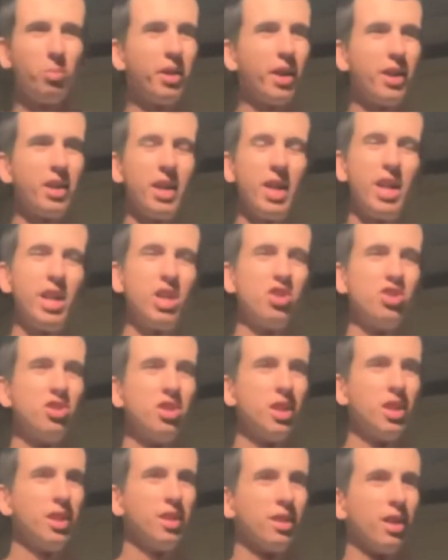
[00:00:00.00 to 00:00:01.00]
We had
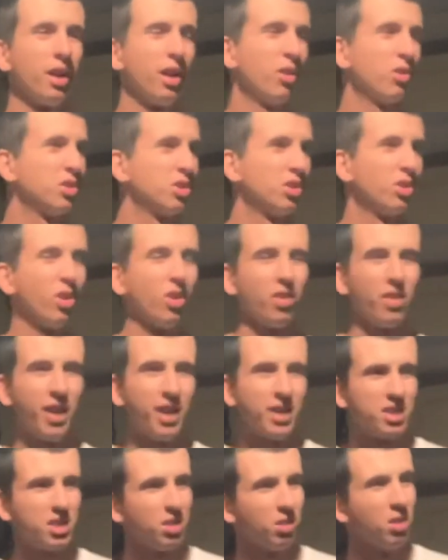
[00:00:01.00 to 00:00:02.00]
HD in the house and all
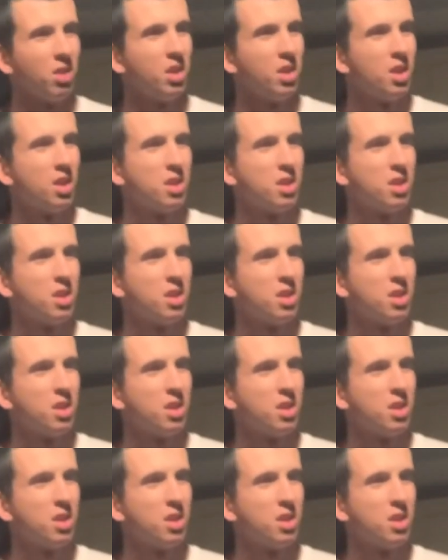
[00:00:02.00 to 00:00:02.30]
that, so